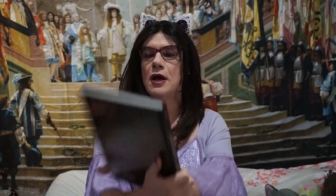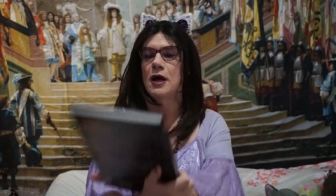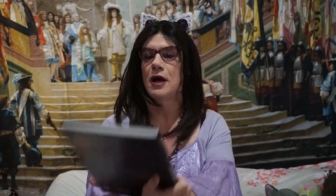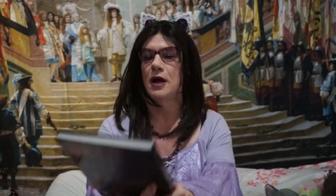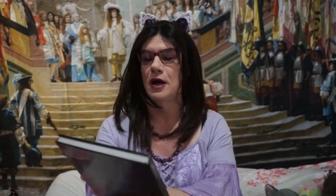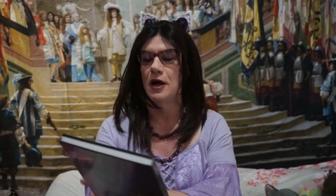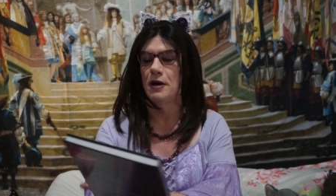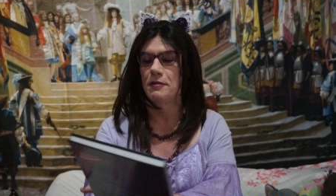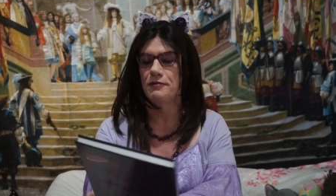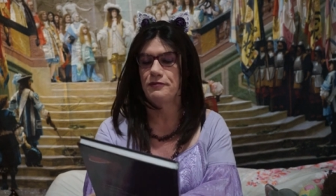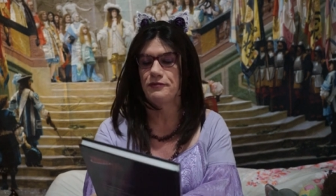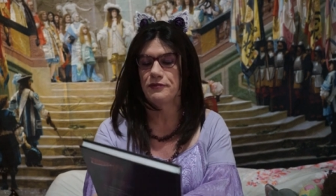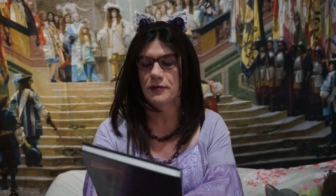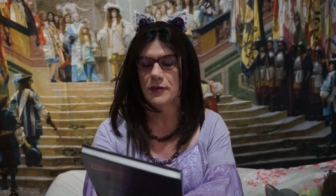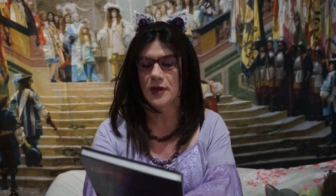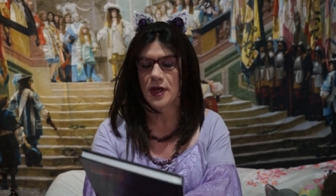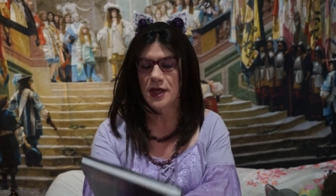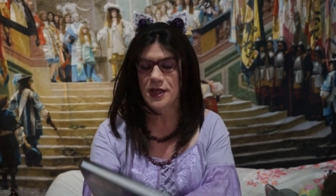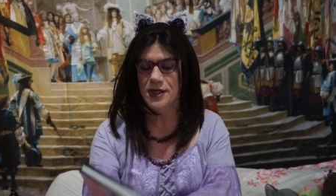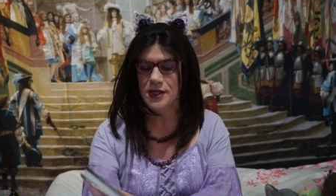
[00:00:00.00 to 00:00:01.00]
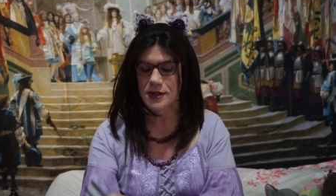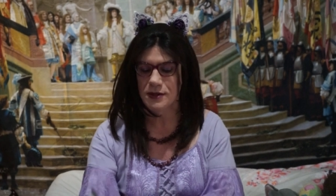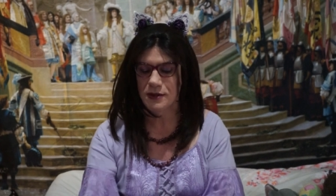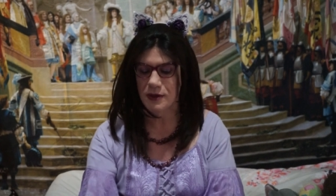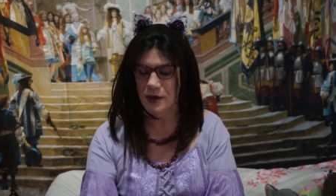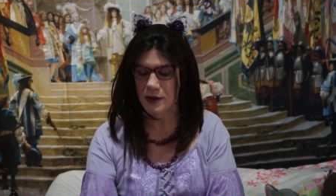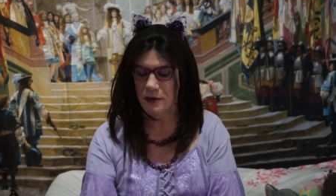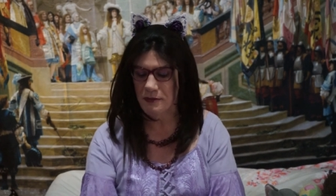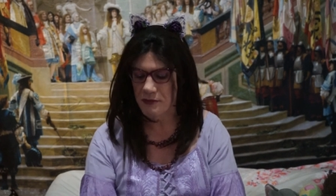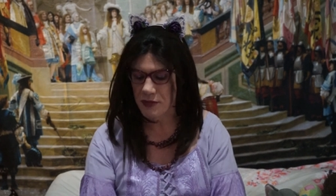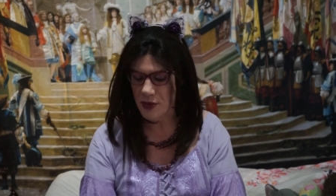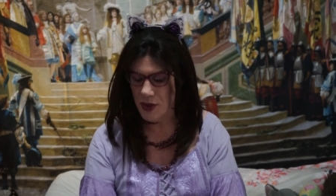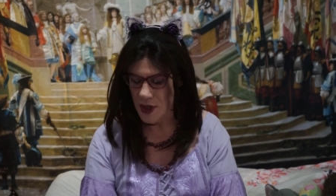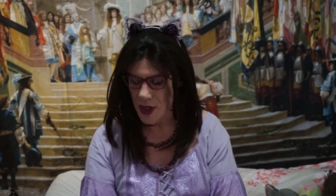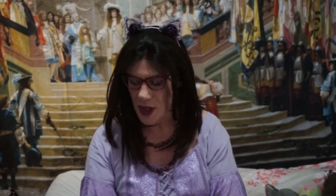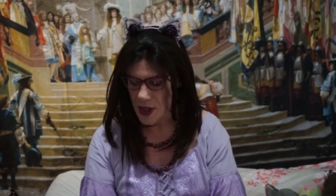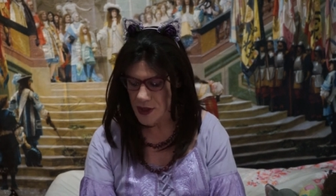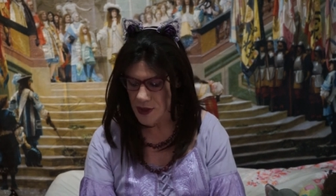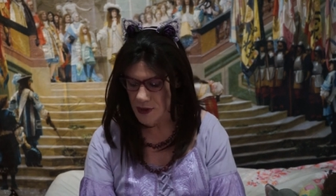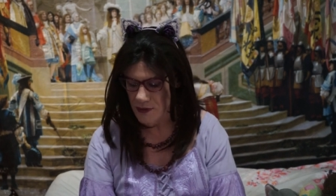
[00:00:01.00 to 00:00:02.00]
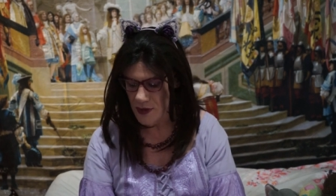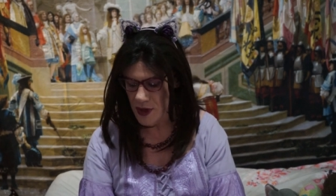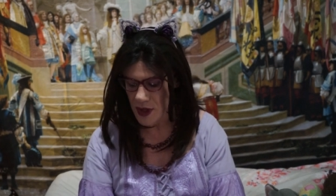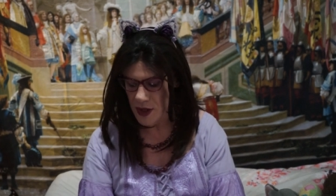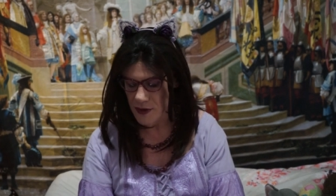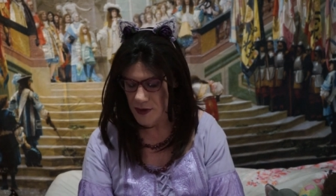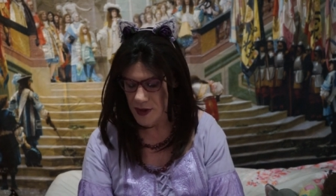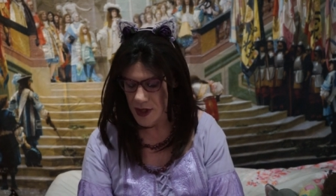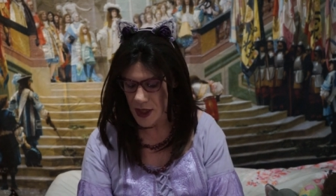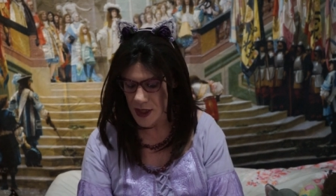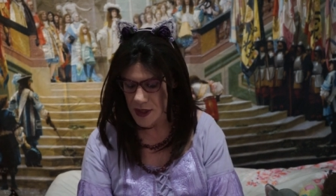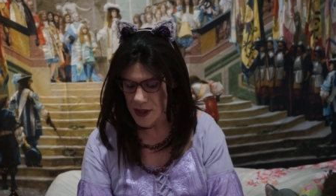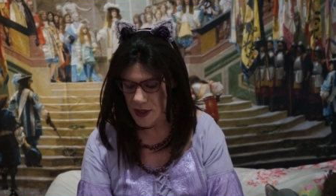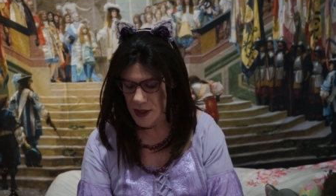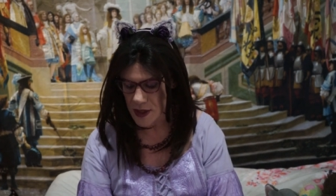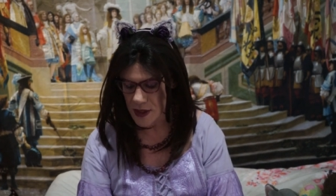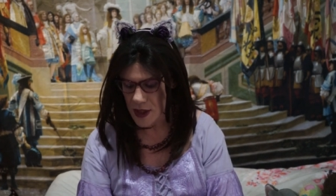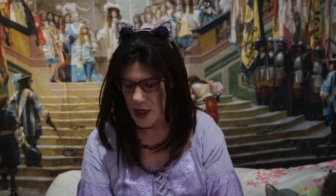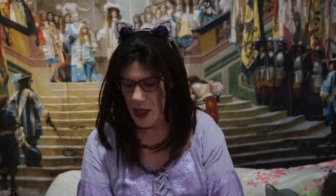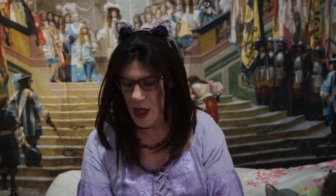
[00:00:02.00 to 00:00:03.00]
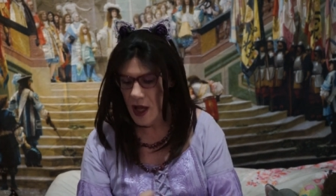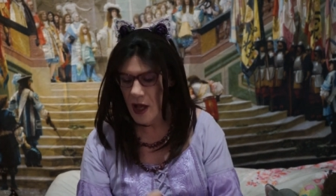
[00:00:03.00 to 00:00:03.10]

Um, its production value is excellent.